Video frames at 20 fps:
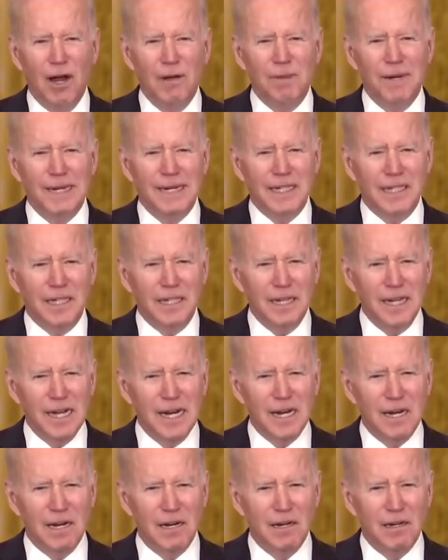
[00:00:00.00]
I've been
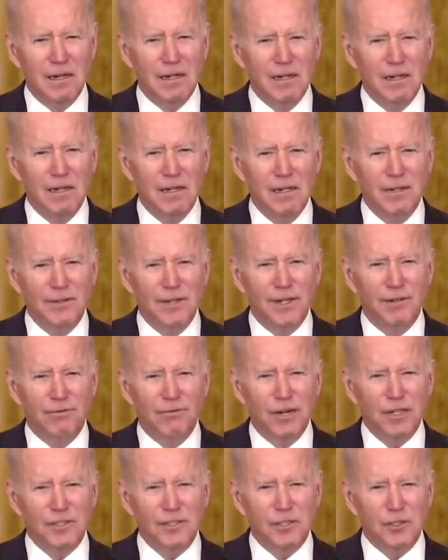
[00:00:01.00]
clear that
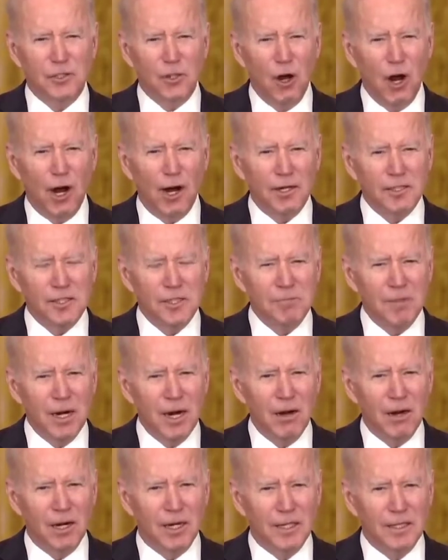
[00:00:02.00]
if Russia targets
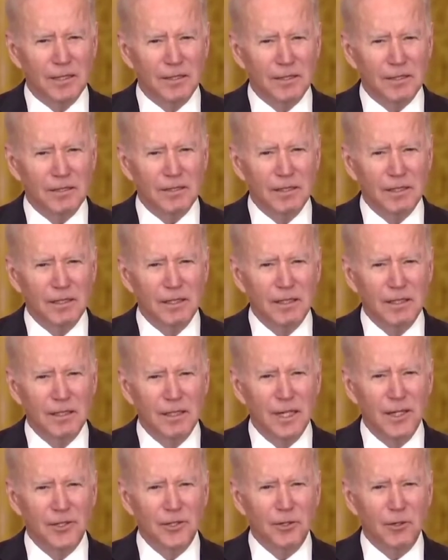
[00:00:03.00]
Americans
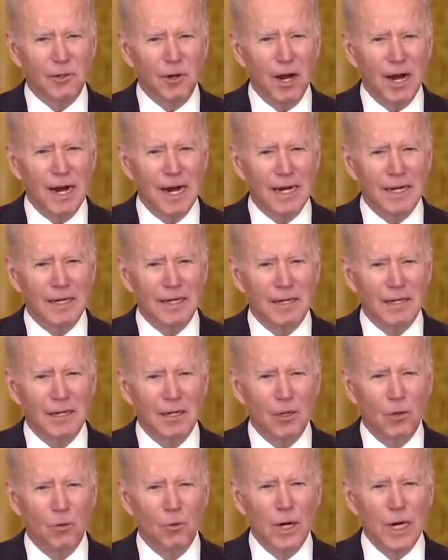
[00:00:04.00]
in Ukraine,
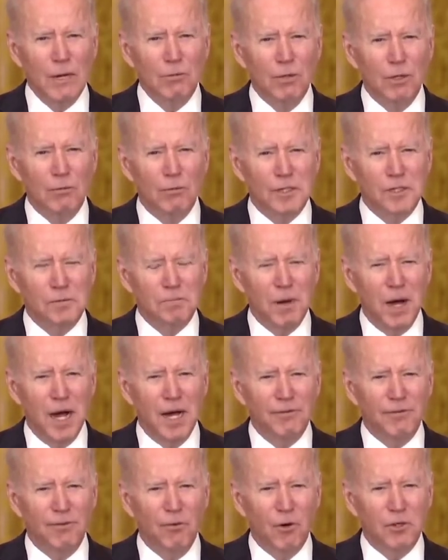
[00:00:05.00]
we will
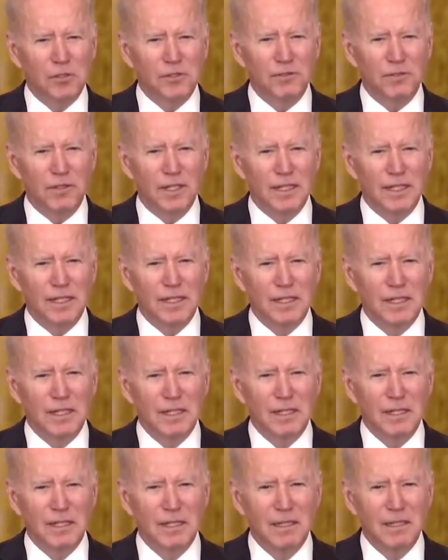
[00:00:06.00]
respond forcefully.
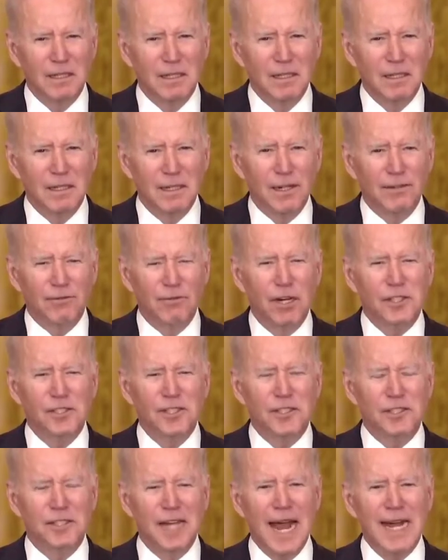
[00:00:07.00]
And if
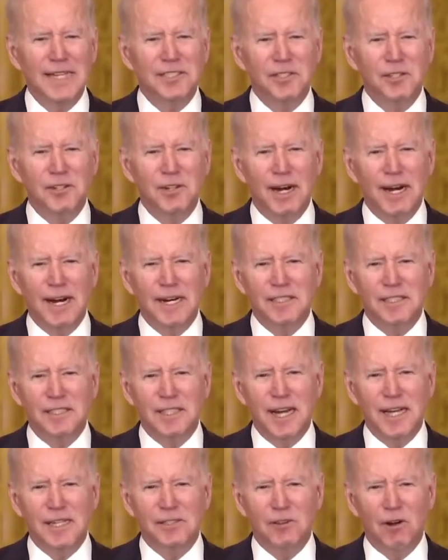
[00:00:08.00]
Russia attacks the United
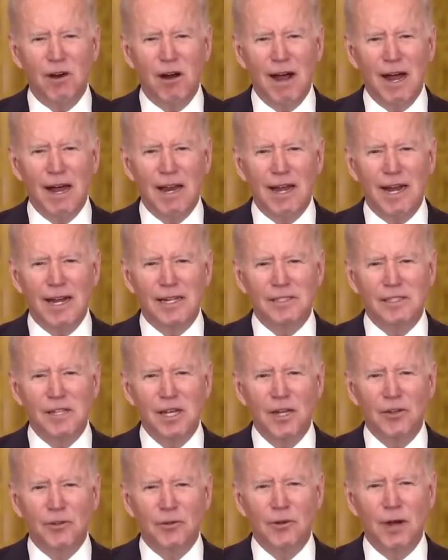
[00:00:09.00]
States or our allies
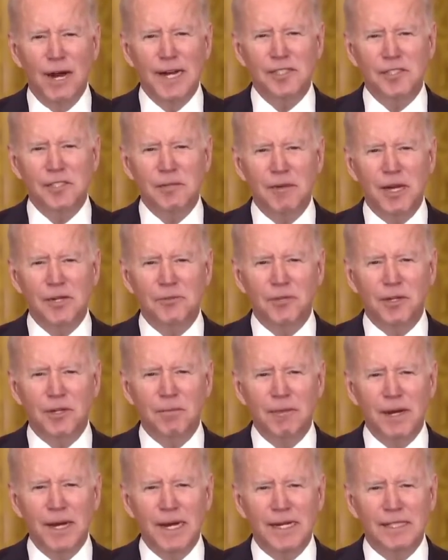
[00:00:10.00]
through
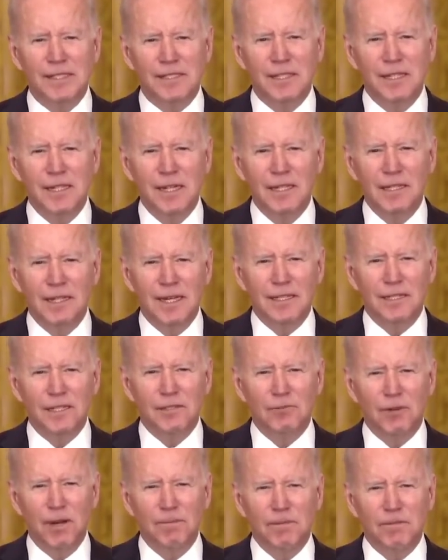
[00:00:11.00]
asymmetric means, like
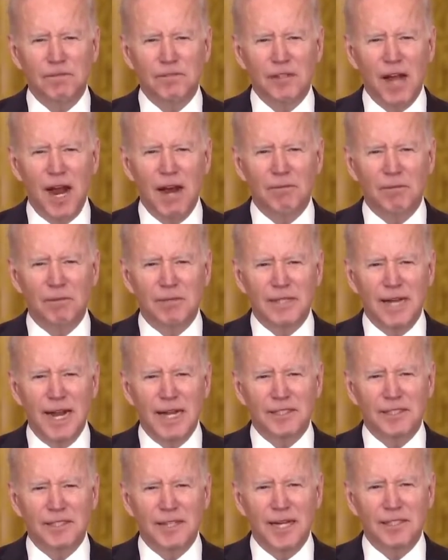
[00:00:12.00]
disruptive cyber
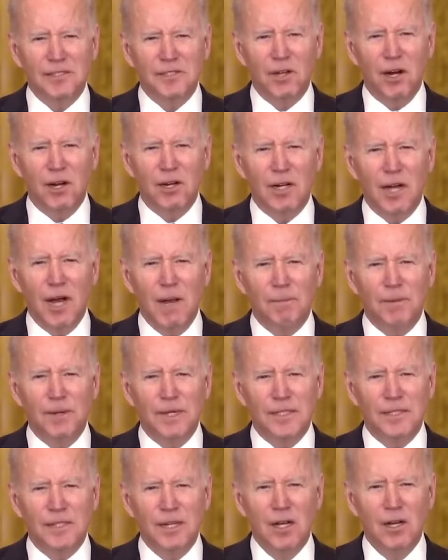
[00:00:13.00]
attacks against our
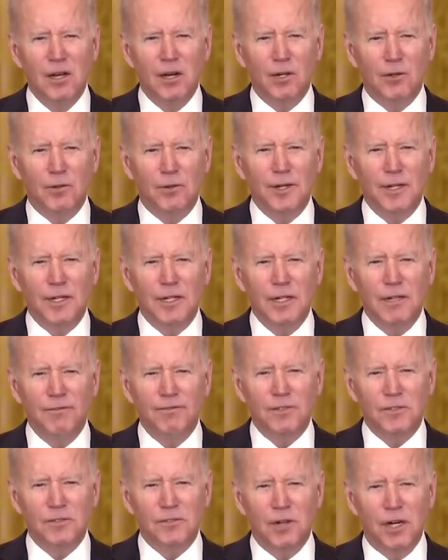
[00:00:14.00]
companies or critical
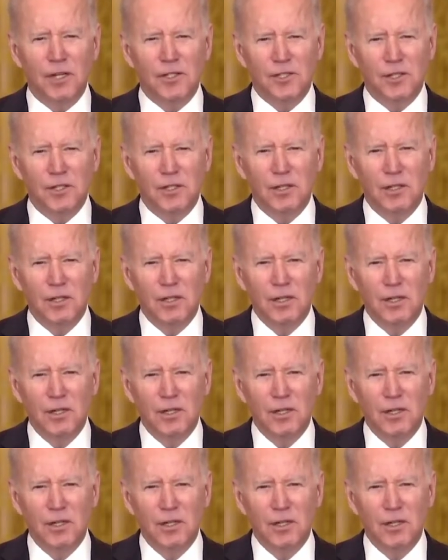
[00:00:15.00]
infrastructure,